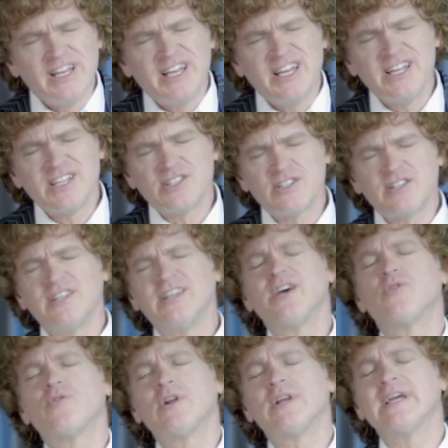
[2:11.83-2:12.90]
is
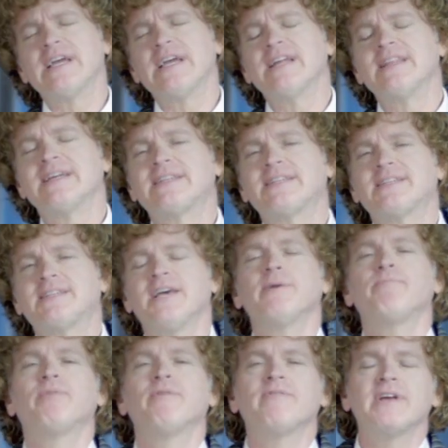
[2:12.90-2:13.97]
literally the
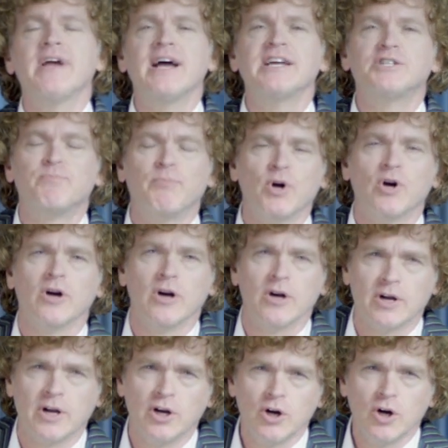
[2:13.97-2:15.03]
tip of the
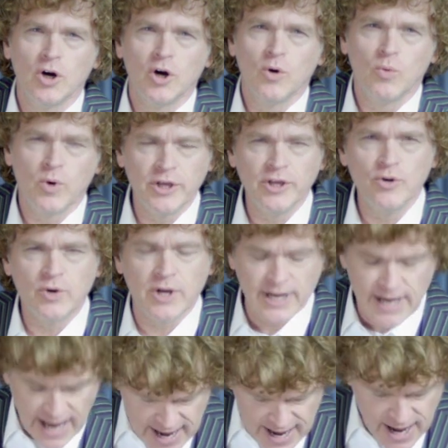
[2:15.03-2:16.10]
iceberg what you can
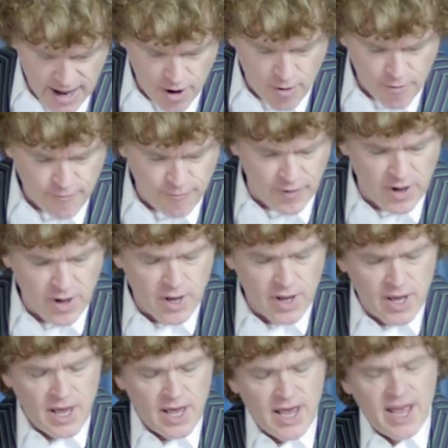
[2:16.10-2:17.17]
have
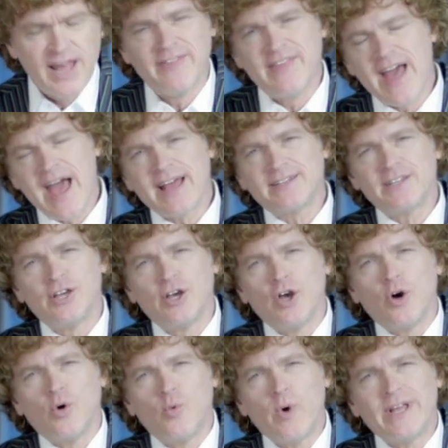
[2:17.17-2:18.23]
and that
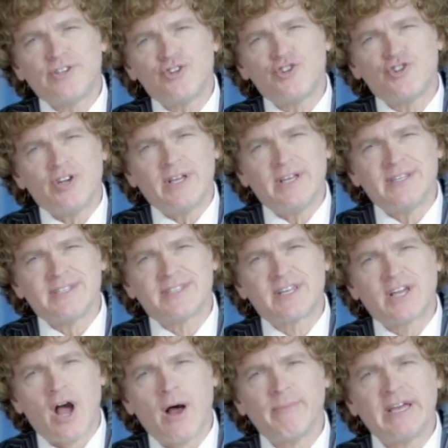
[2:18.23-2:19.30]
which is
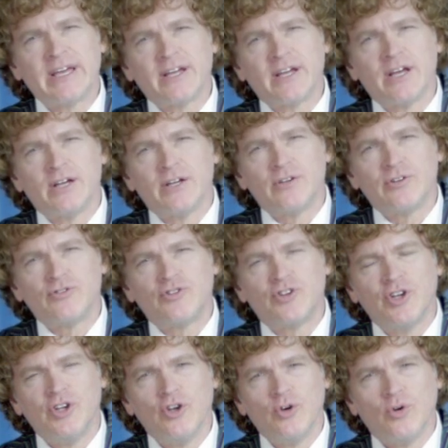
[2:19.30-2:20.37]
coming
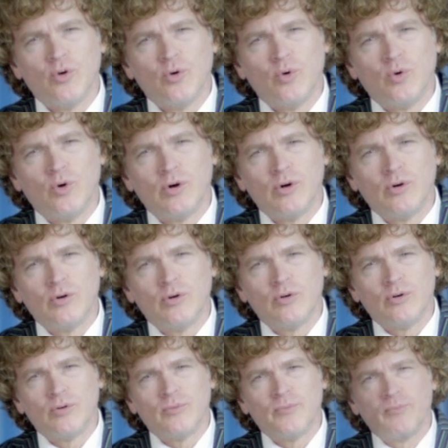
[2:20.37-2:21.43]
to you
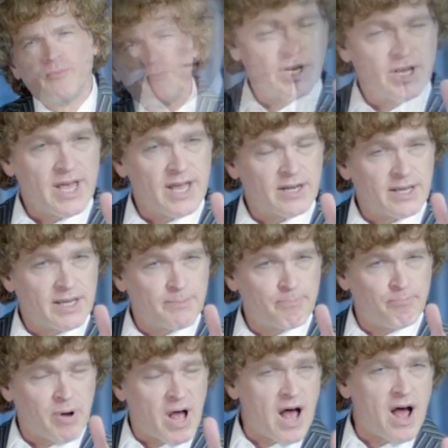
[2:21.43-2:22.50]
and we're gonna get
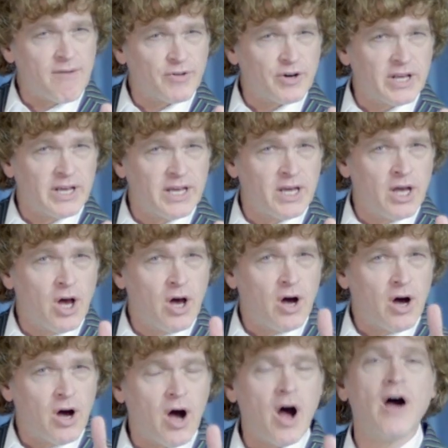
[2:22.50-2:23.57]
poverty
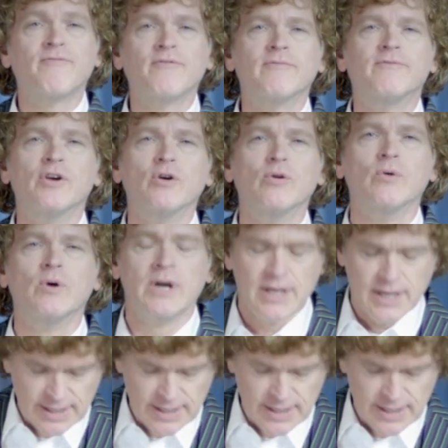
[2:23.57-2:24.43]
off of you